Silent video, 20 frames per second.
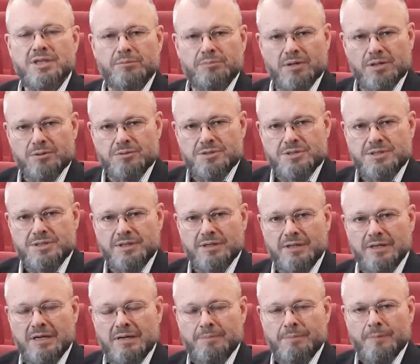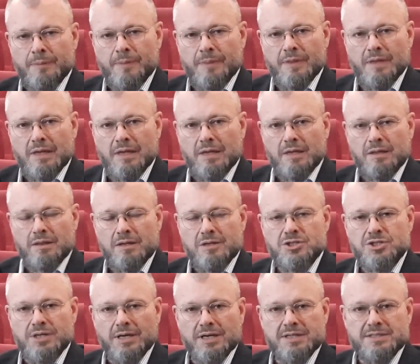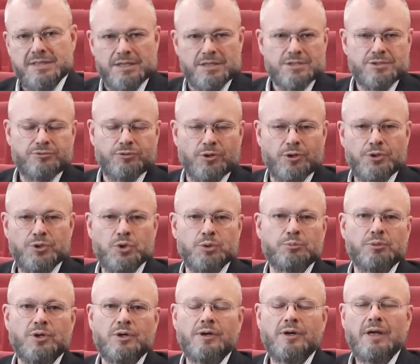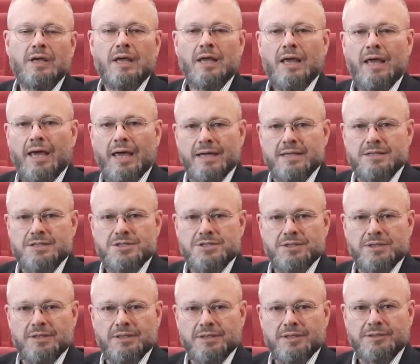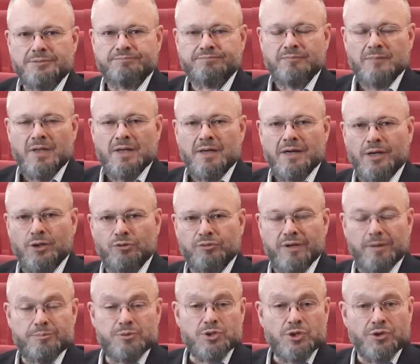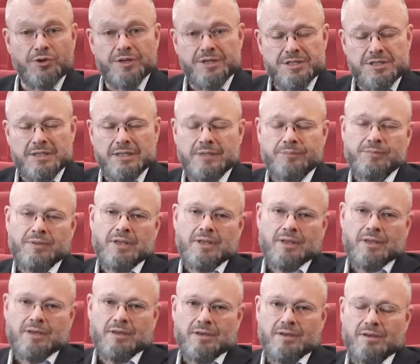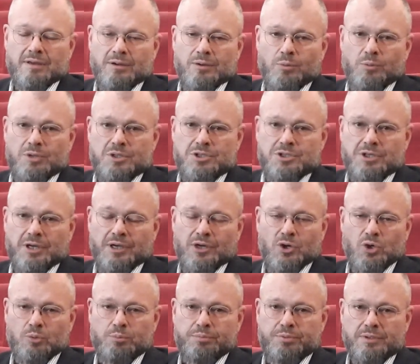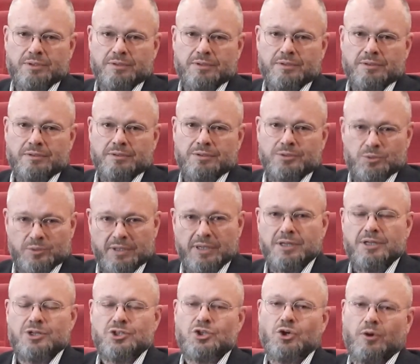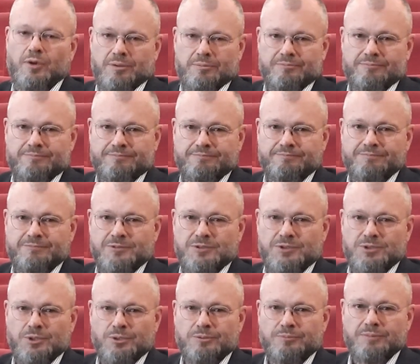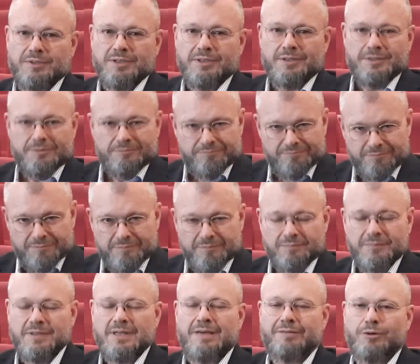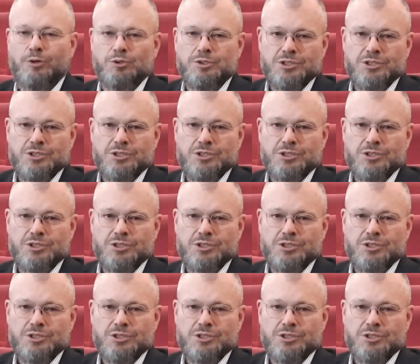about the Czech sense for humor and kind of absurdity, which I hope you can enjoy. So have a good